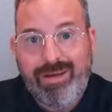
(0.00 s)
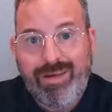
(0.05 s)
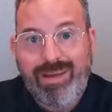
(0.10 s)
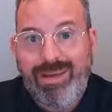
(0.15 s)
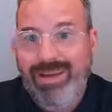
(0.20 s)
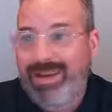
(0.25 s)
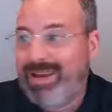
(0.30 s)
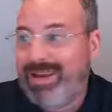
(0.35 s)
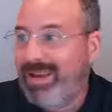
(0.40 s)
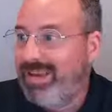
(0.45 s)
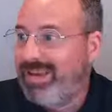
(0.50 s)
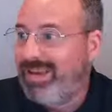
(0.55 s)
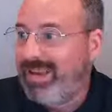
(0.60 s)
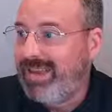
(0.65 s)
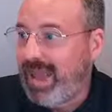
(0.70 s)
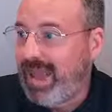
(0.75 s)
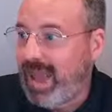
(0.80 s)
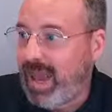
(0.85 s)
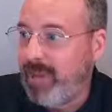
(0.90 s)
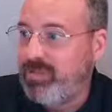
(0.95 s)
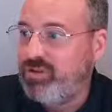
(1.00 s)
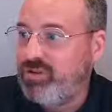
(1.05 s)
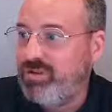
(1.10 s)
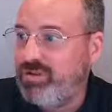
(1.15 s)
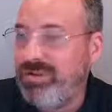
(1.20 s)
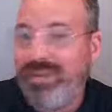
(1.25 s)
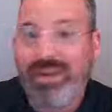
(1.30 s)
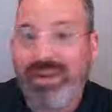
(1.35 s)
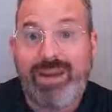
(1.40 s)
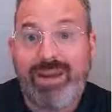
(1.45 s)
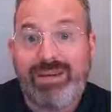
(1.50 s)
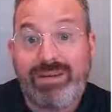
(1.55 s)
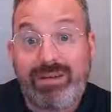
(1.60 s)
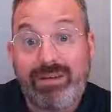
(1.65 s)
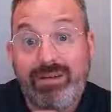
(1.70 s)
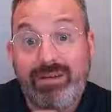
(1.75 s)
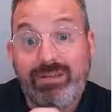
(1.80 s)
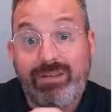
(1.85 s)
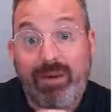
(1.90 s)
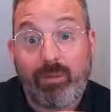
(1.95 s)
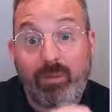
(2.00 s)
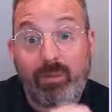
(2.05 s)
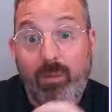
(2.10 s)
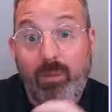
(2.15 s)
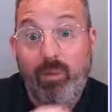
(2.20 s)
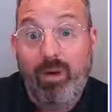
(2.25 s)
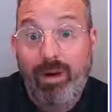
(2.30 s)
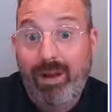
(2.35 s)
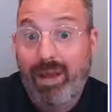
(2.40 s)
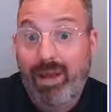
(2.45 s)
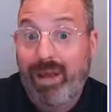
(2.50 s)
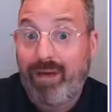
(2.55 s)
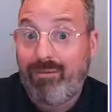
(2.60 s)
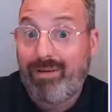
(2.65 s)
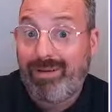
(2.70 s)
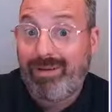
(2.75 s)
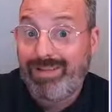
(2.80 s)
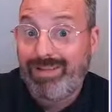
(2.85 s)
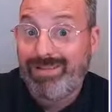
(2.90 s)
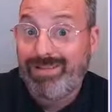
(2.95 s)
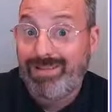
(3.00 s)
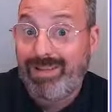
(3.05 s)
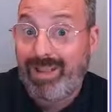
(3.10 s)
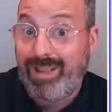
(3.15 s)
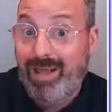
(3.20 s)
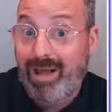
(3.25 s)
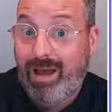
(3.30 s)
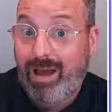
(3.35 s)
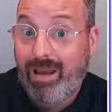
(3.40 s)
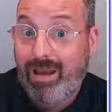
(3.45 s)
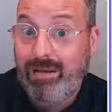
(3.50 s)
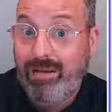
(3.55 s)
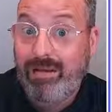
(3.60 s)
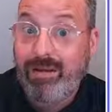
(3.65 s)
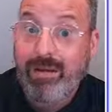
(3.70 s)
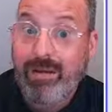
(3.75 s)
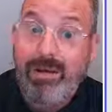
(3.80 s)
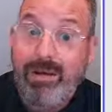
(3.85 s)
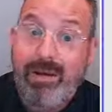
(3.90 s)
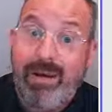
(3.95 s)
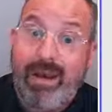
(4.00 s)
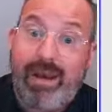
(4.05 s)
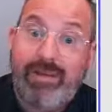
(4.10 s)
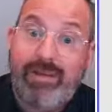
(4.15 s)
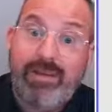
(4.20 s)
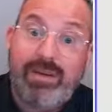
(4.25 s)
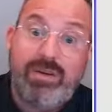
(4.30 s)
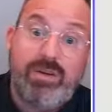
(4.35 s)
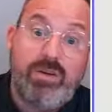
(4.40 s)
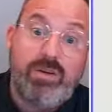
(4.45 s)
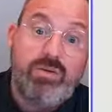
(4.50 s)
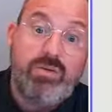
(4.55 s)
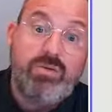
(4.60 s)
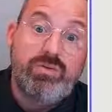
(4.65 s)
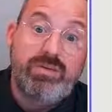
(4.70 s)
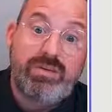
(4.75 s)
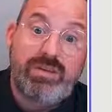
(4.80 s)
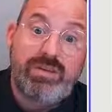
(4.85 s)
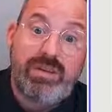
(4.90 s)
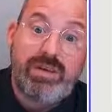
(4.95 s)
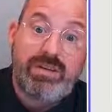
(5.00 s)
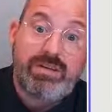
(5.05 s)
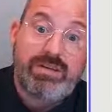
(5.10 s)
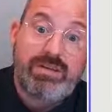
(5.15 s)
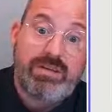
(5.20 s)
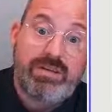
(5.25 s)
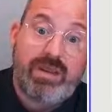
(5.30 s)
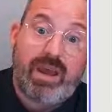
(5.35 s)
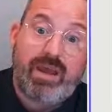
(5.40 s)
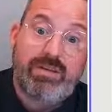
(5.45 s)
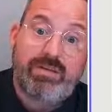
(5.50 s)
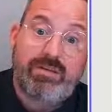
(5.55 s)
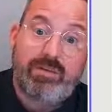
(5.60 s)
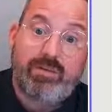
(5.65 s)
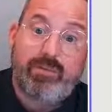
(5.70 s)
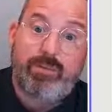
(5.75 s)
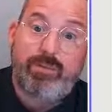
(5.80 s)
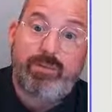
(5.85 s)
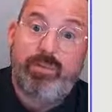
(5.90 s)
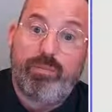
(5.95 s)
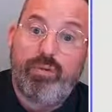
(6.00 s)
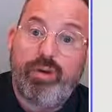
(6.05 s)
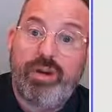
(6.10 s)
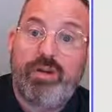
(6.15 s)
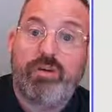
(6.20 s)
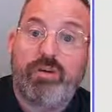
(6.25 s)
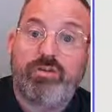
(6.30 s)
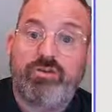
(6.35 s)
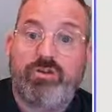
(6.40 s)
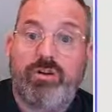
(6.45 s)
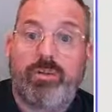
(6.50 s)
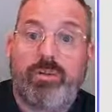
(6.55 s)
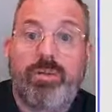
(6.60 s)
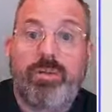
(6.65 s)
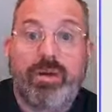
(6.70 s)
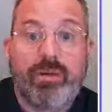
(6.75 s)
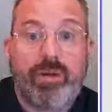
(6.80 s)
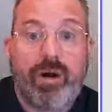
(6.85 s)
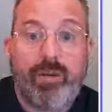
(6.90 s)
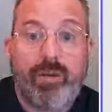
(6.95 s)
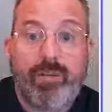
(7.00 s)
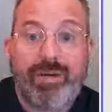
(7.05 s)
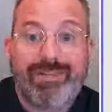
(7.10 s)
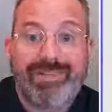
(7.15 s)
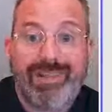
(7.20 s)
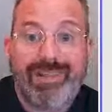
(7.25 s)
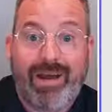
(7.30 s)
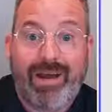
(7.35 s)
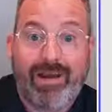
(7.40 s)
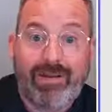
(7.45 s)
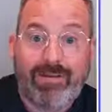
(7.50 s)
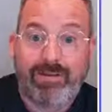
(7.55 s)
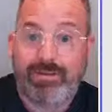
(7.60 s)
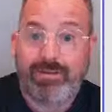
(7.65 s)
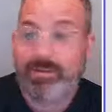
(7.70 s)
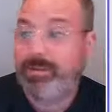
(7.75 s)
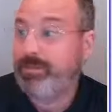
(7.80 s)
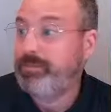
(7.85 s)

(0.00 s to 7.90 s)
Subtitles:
and kind of capture the ideas that we want to have on the slide, and then use this as a precursor to build out my slides.